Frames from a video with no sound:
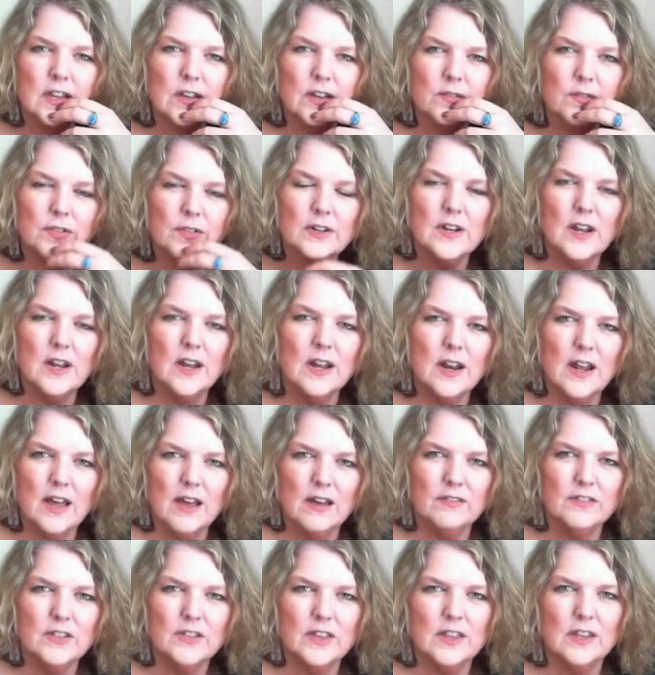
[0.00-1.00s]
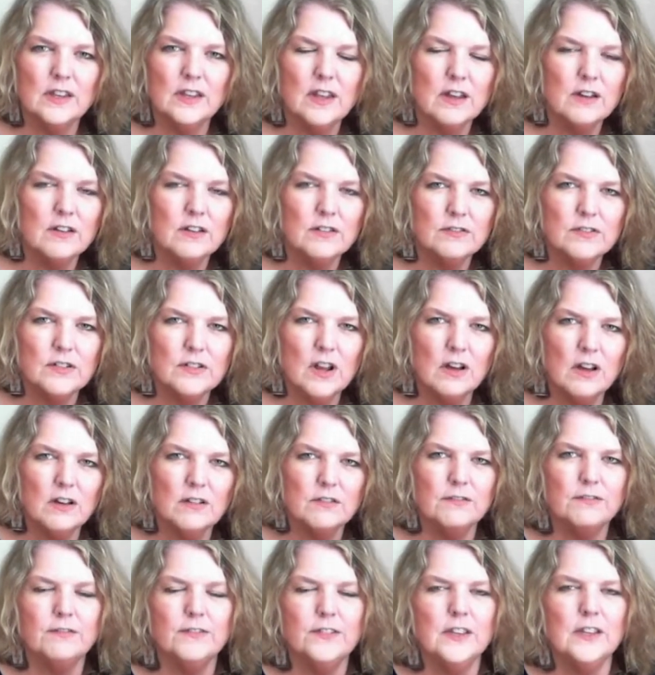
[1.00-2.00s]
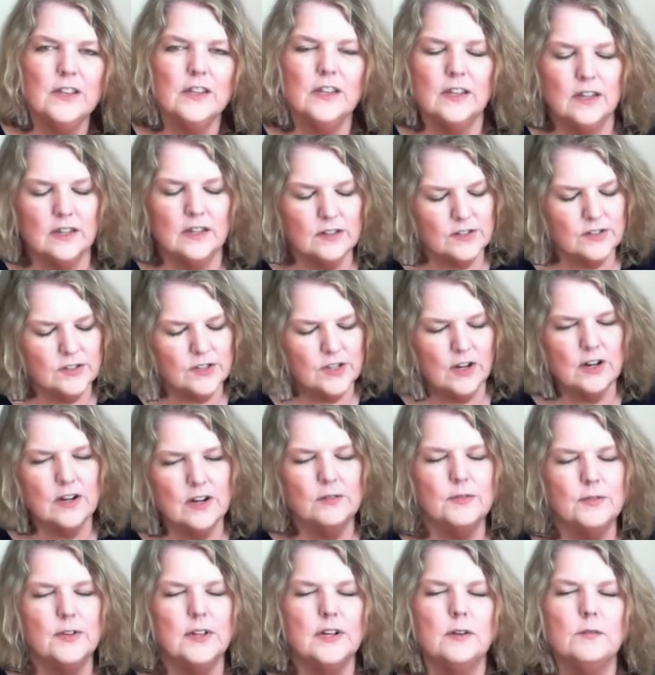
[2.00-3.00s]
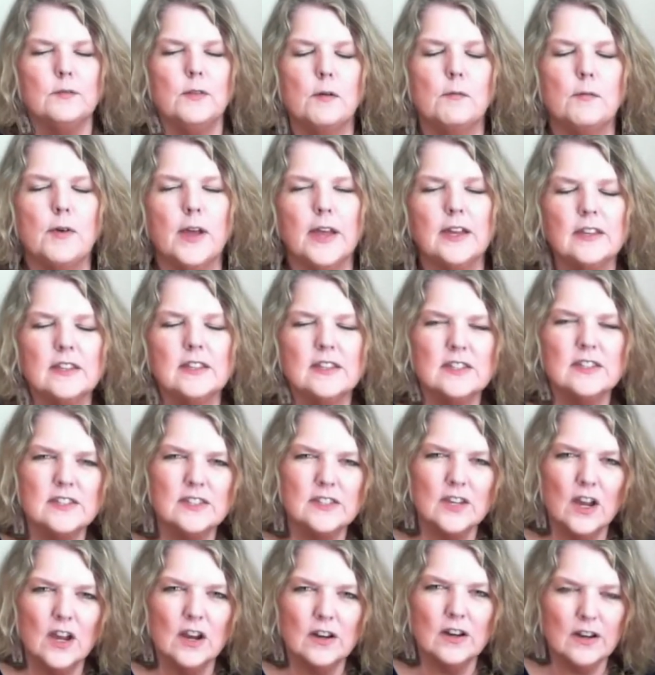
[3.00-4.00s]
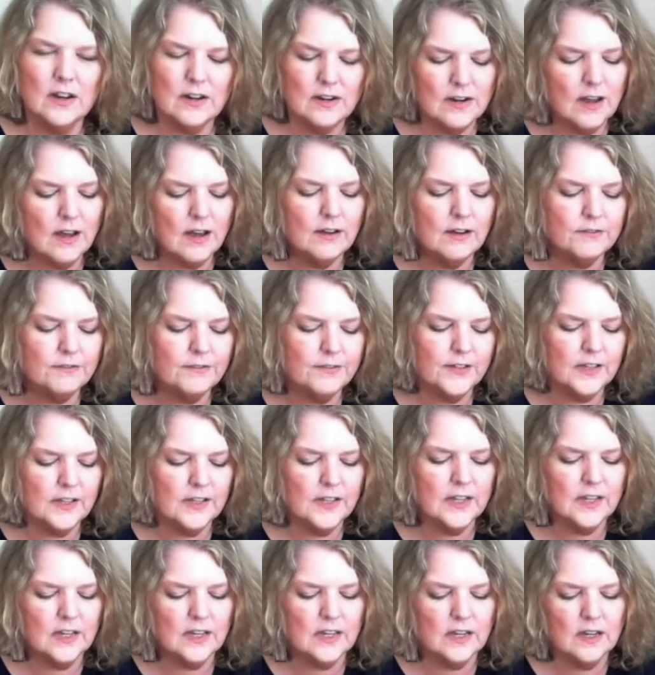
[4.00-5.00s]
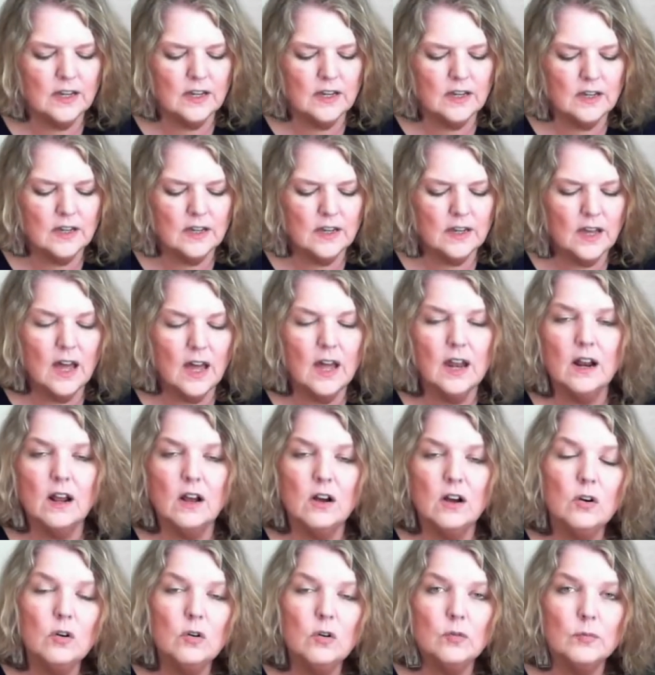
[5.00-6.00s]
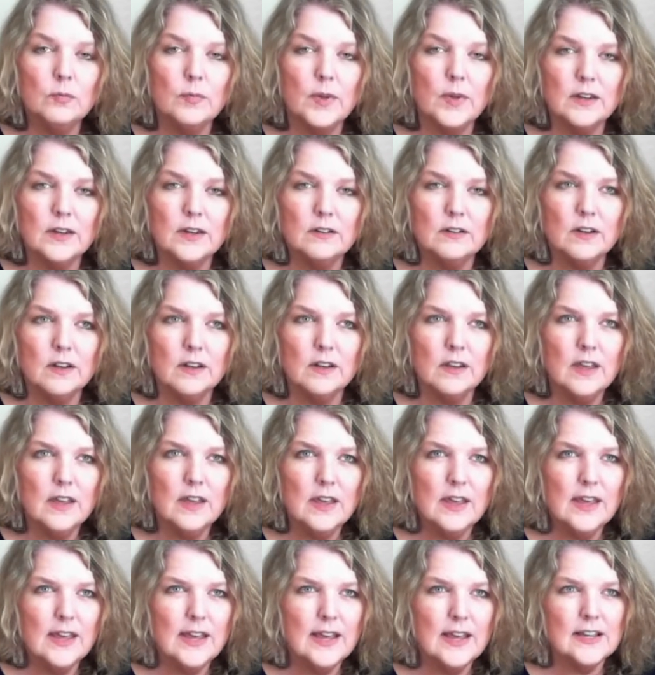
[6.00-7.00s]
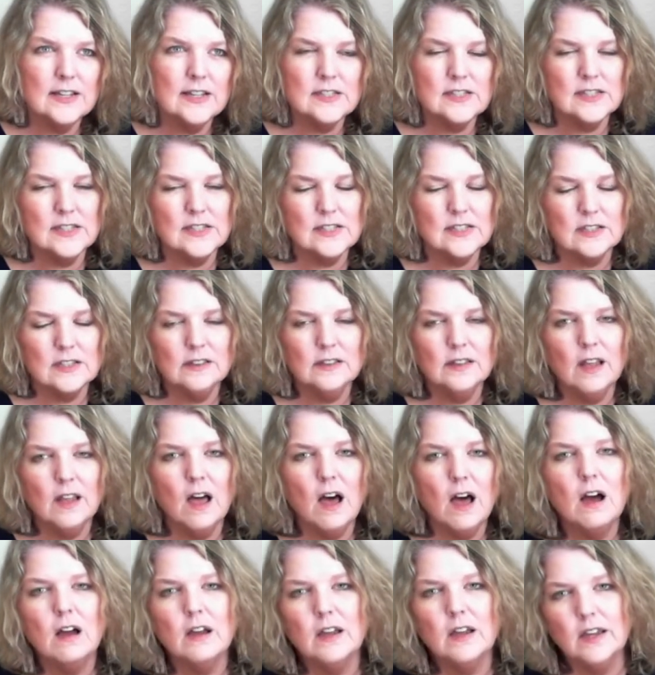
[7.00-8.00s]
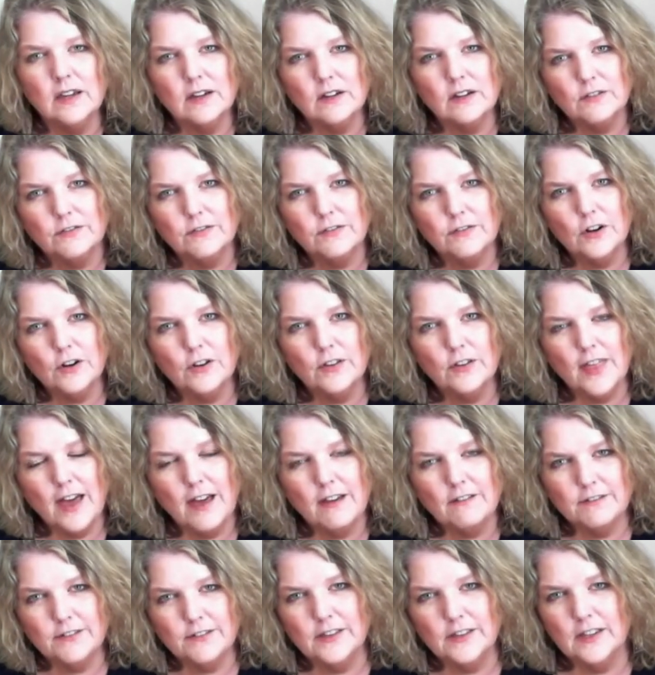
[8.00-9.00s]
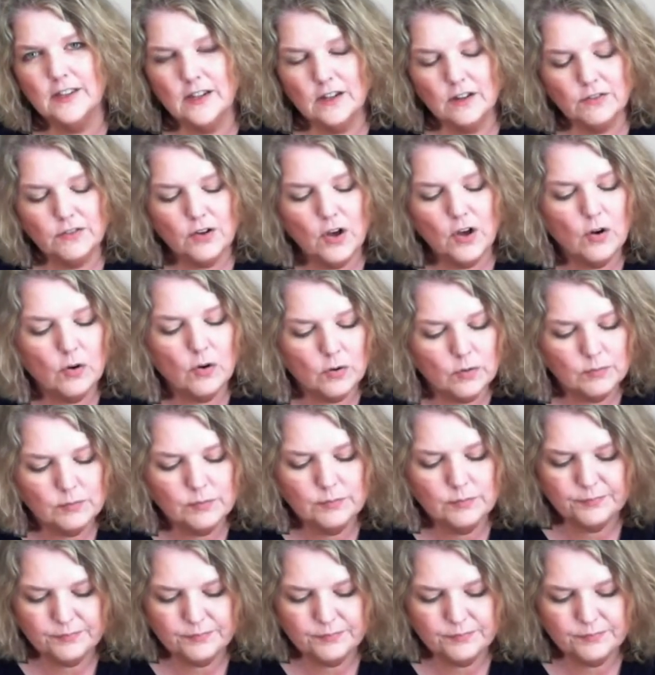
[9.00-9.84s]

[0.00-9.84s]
but not having the love, not feeling, sorry, I'm hitting my mic, so, not feeling at home. And it's this longing for that feeling of home.